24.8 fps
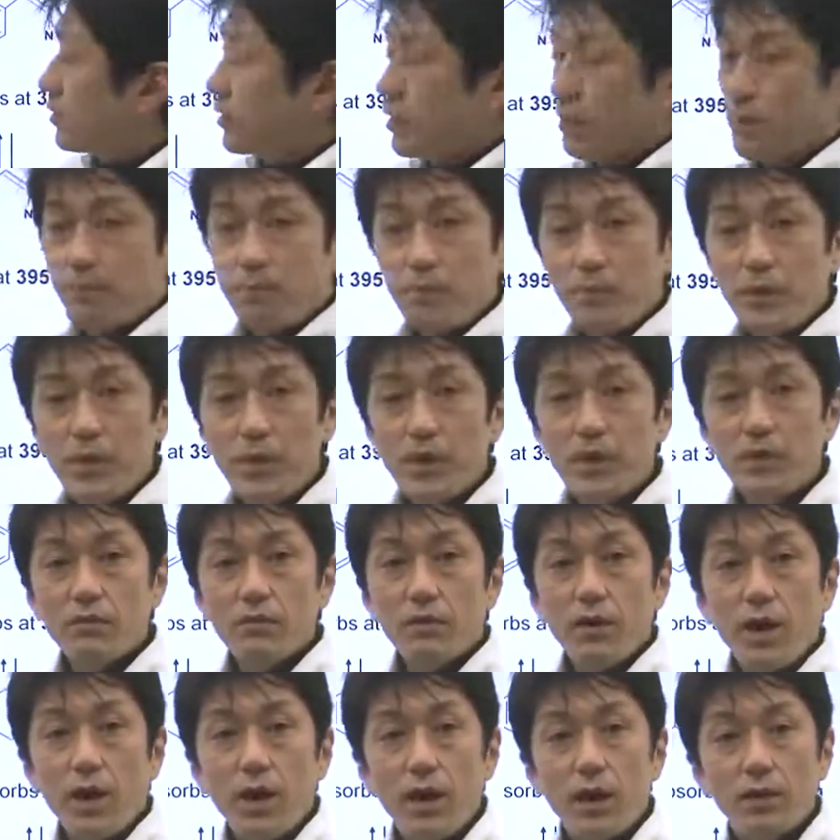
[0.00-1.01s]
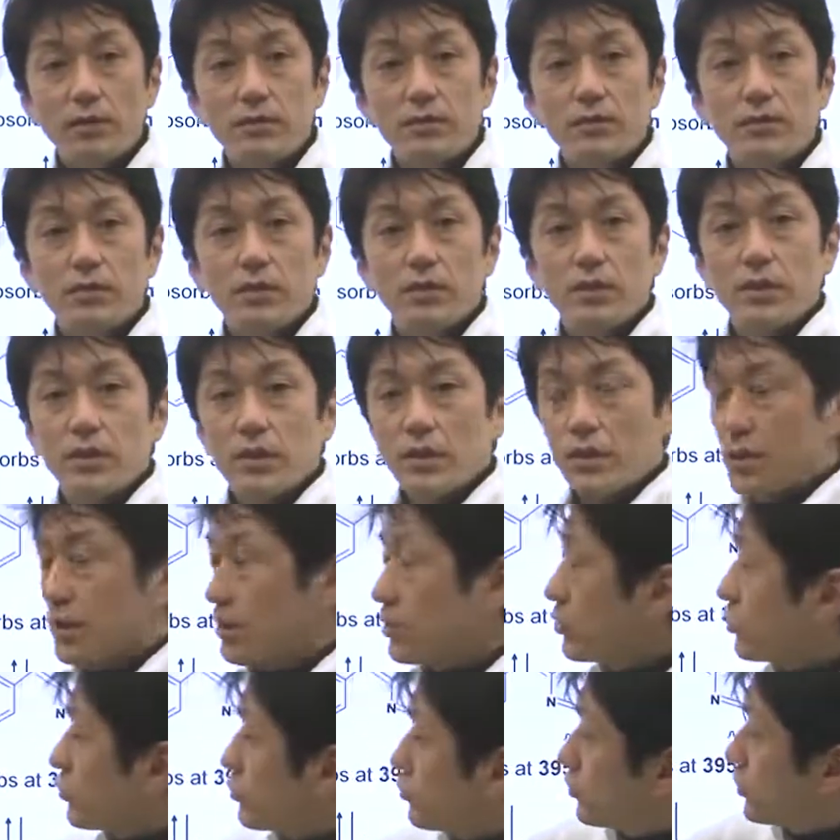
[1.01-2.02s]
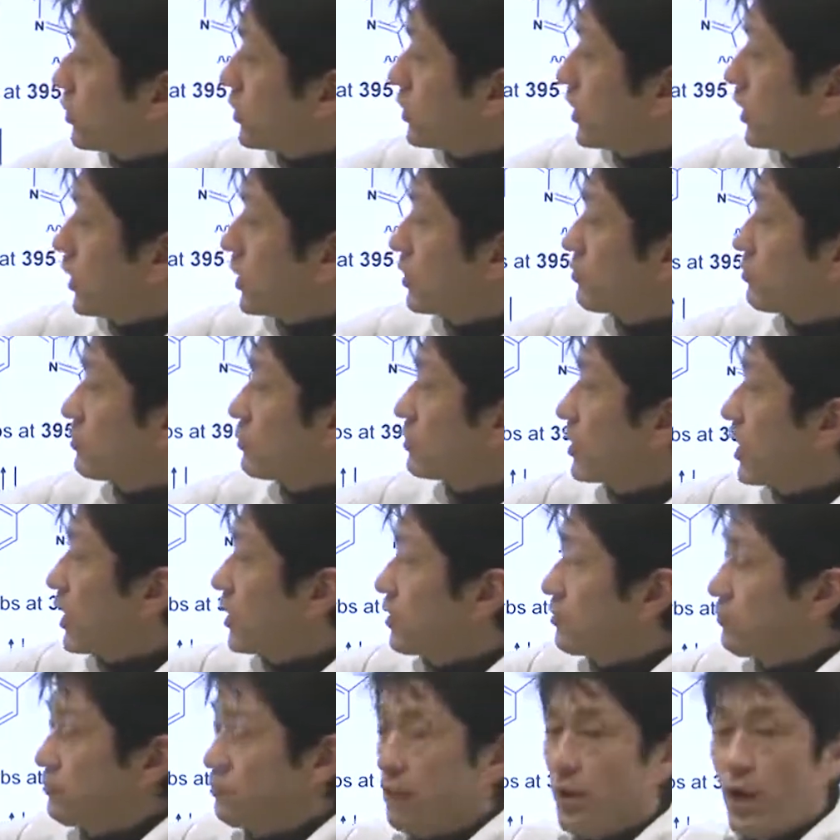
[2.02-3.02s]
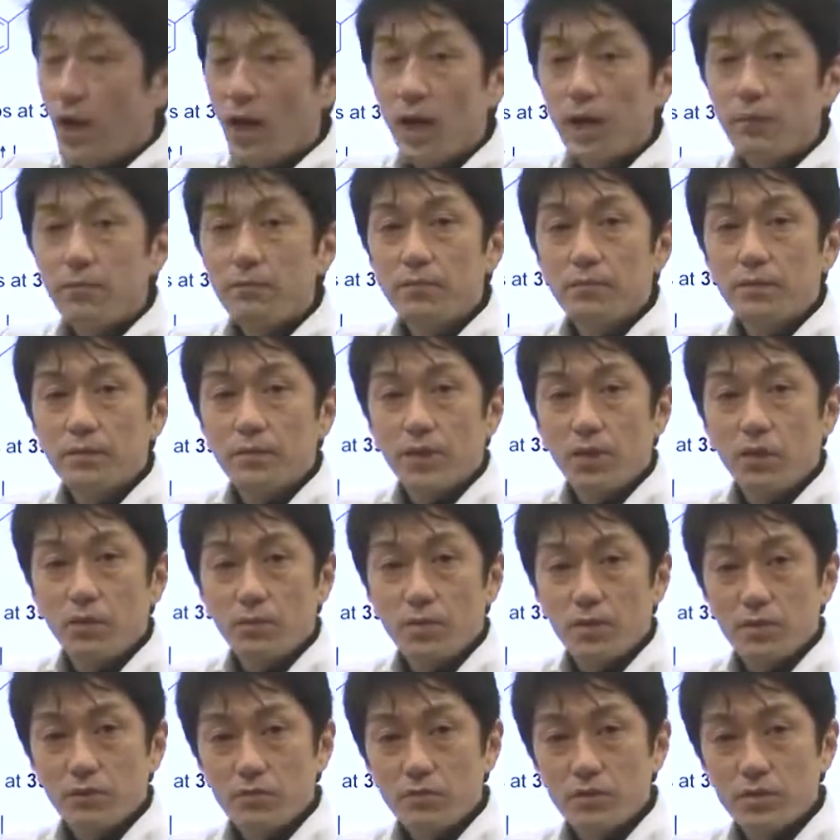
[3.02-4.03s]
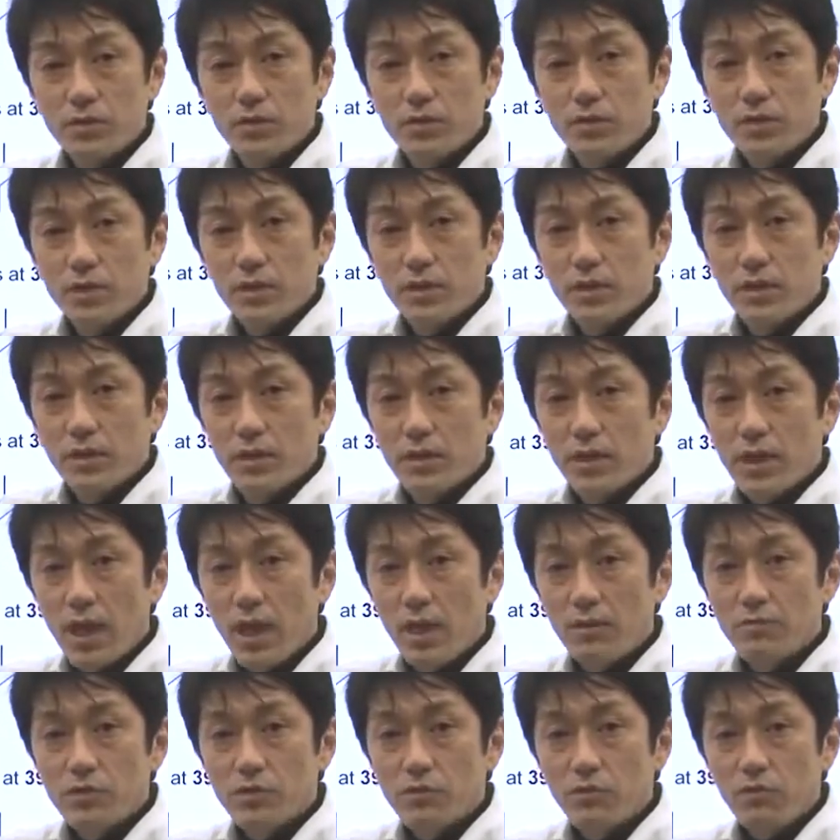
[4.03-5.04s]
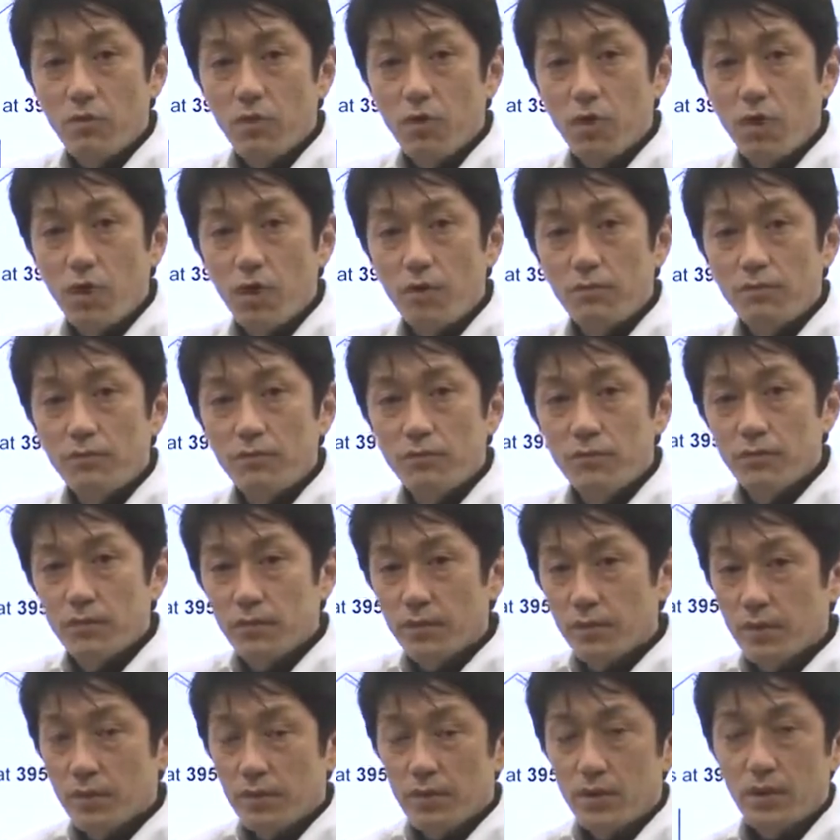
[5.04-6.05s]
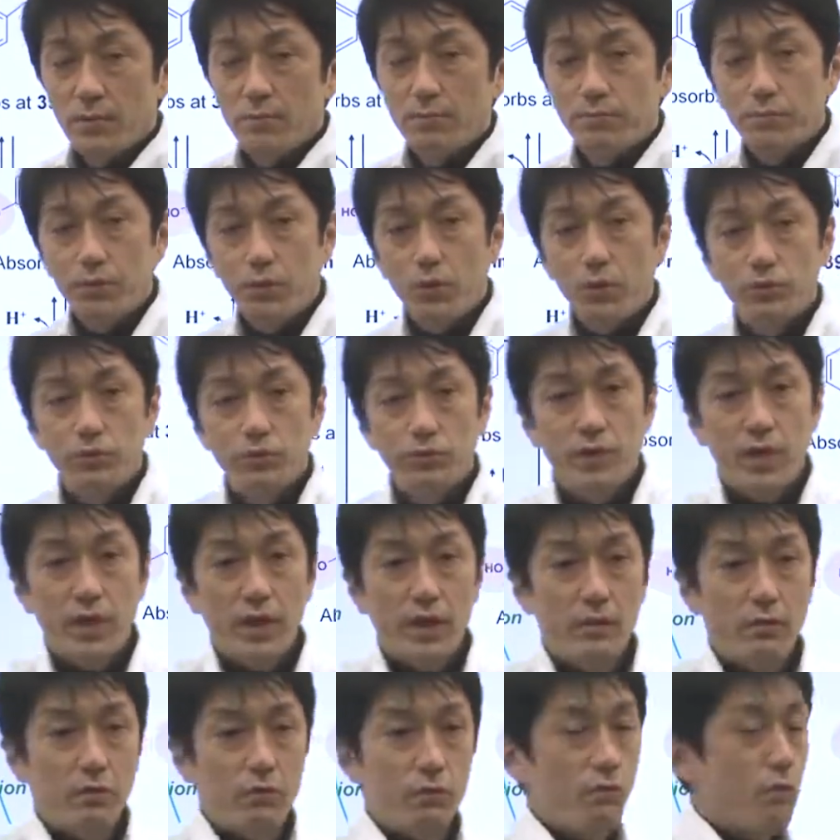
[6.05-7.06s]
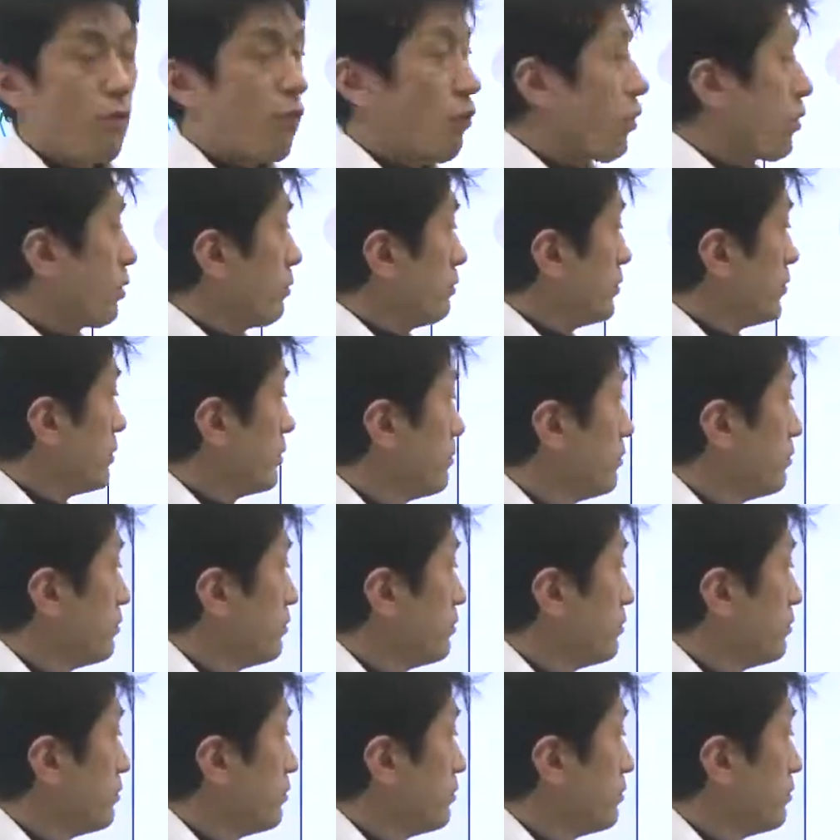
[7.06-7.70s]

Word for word: The peak at 395 nanometers comes from the protonated form